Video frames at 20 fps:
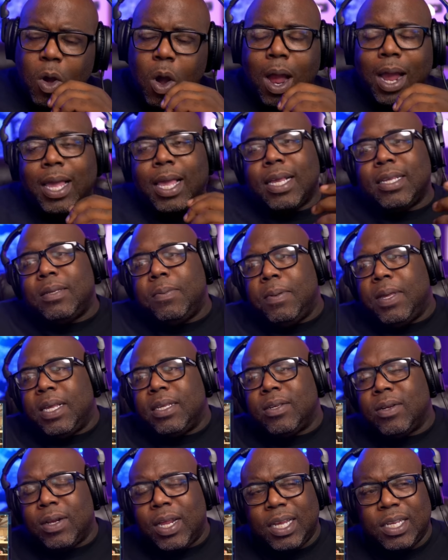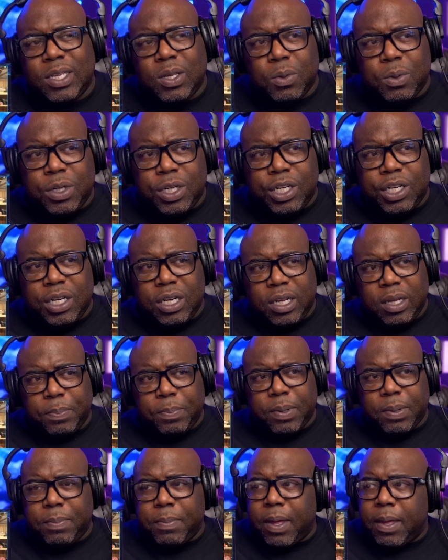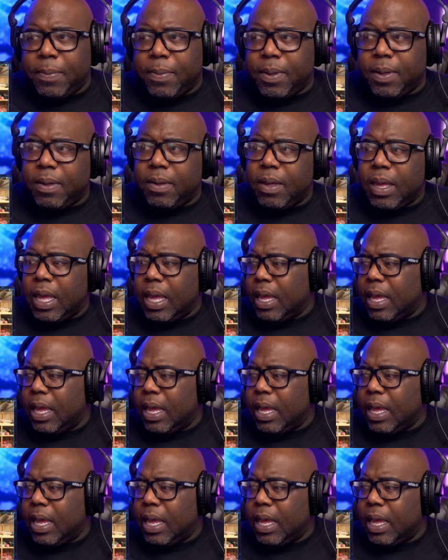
I guess because they're, like, so cheap, maybe.